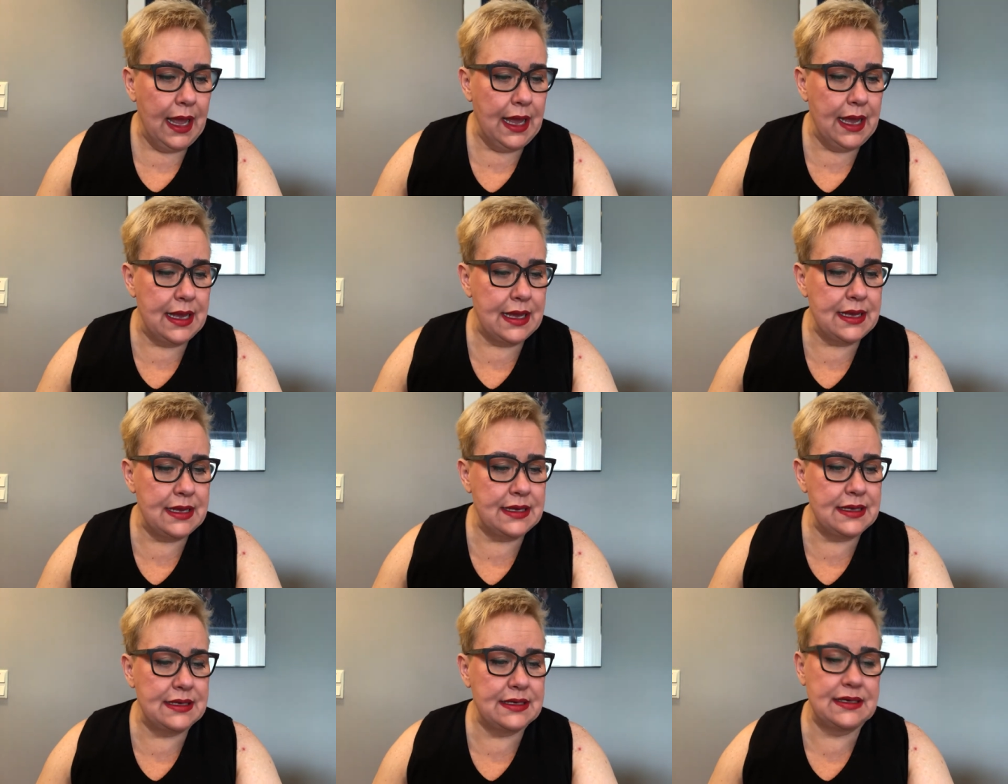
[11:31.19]

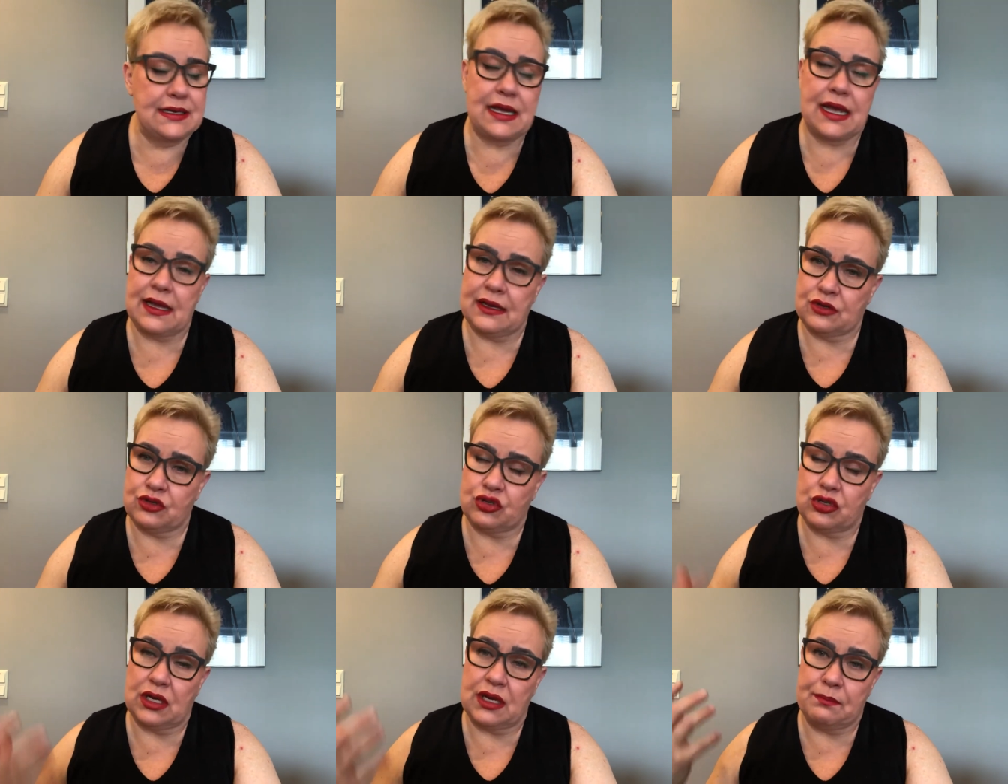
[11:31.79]
And
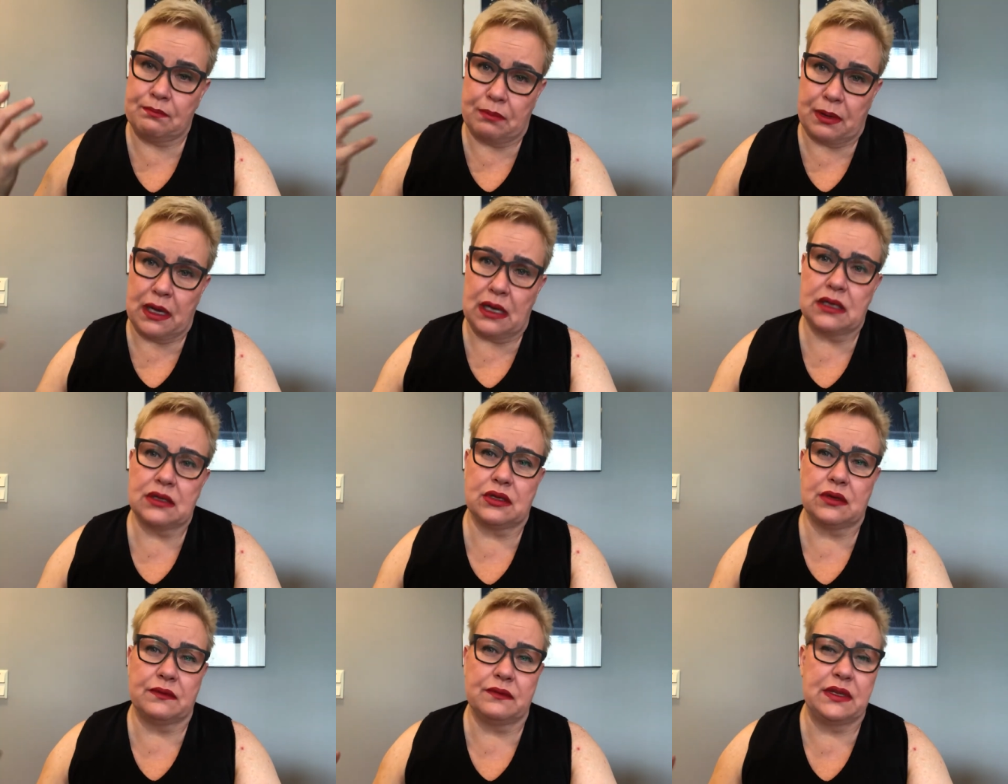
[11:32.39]
actually
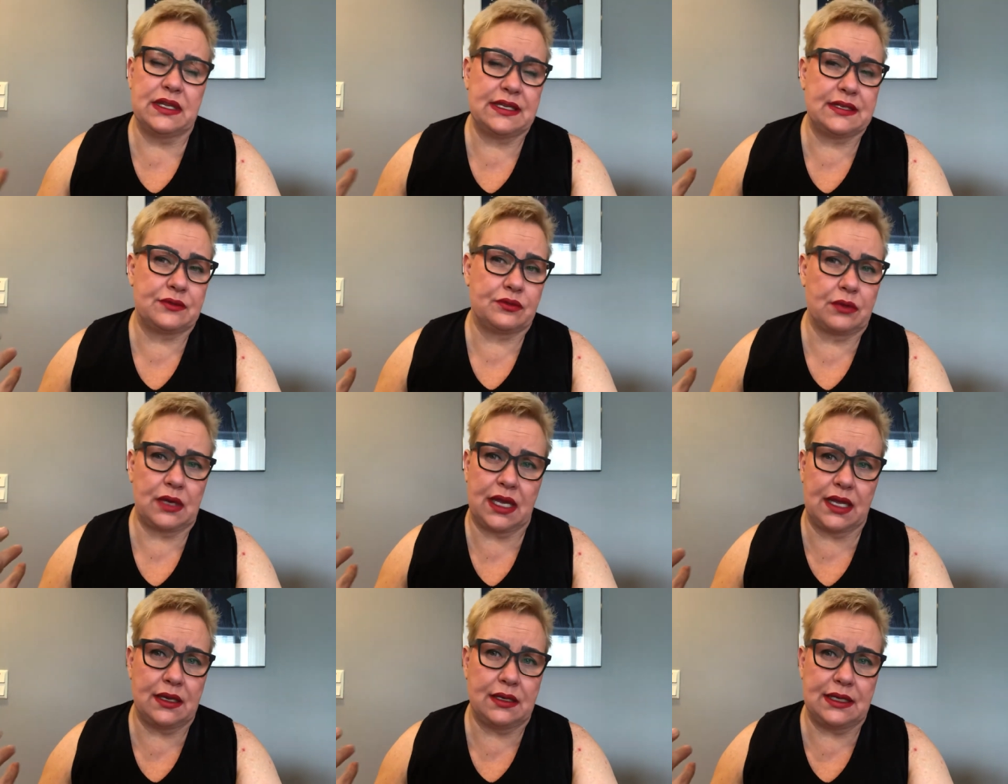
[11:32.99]
part of this
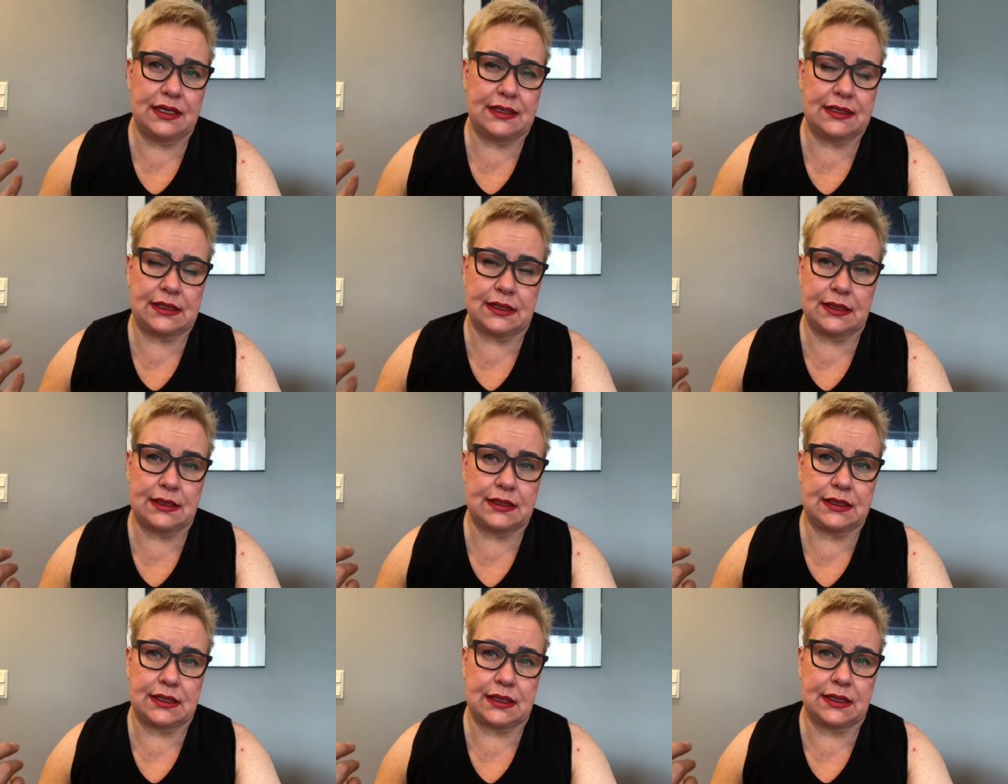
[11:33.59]
rare
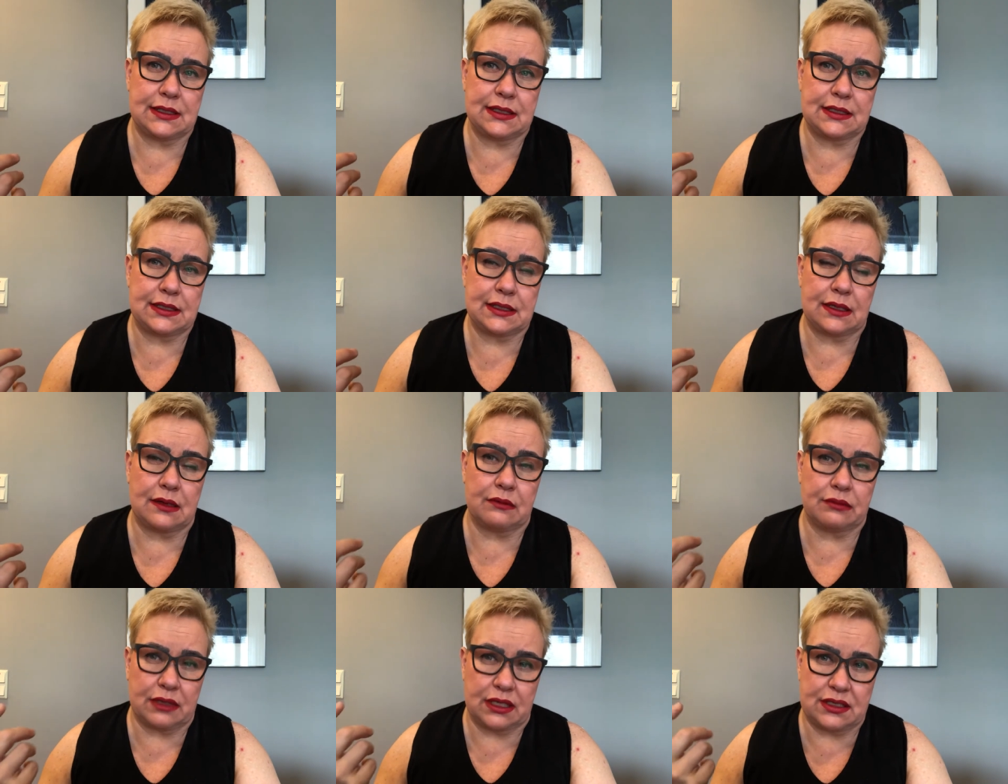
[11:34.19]
diseases
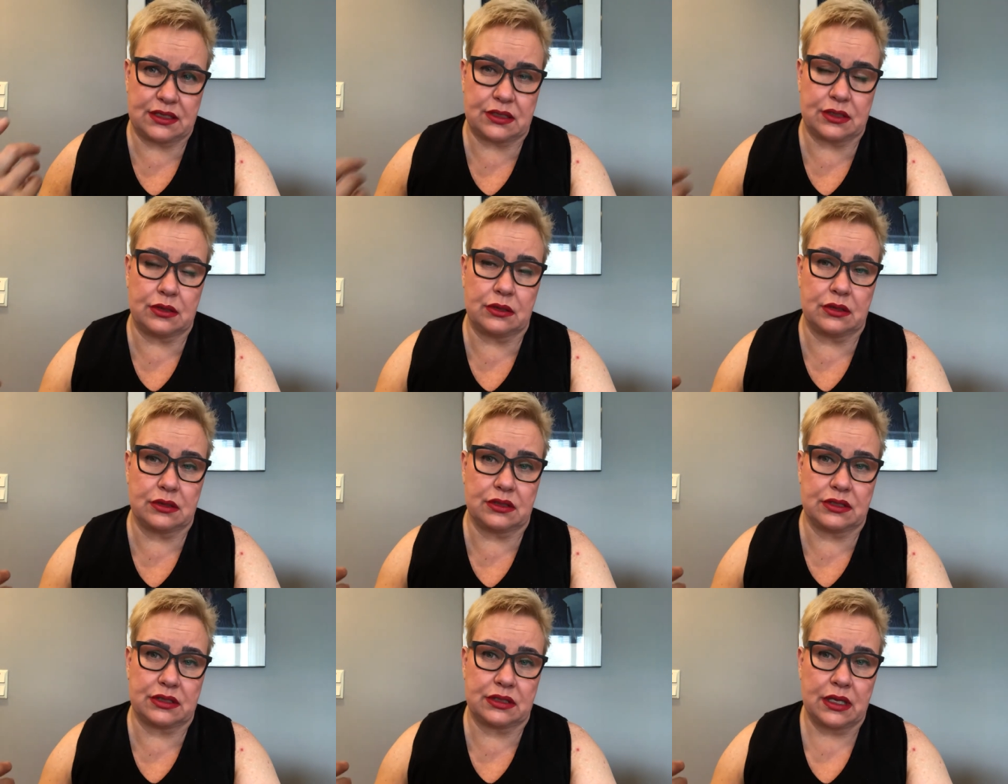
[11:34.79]

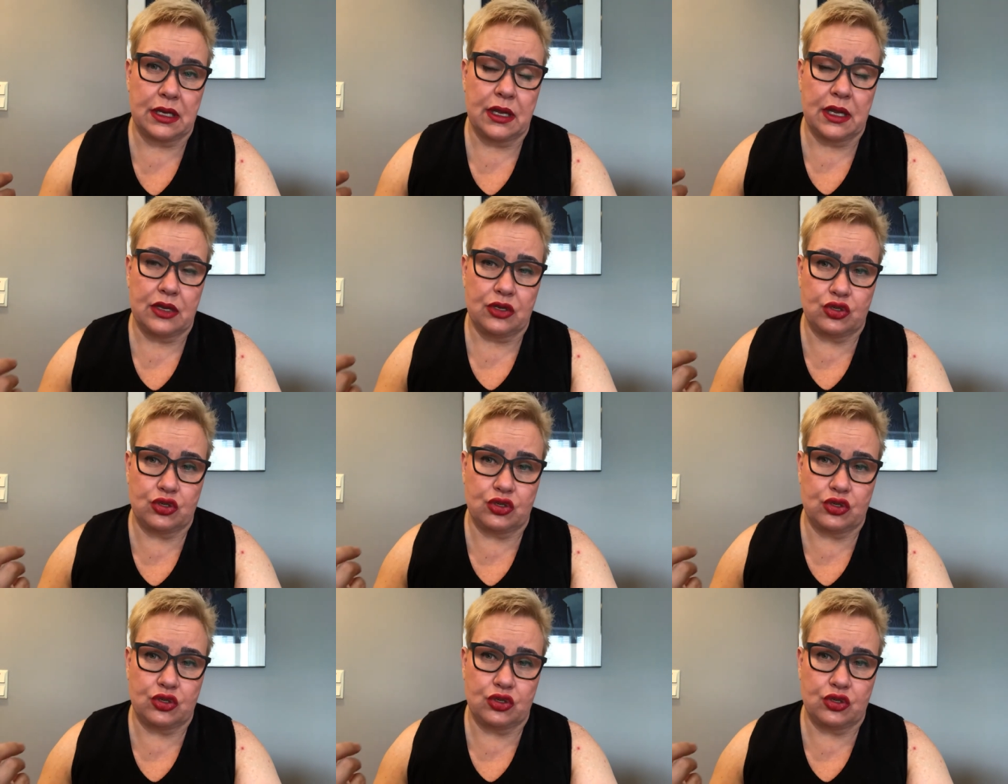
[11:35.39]
research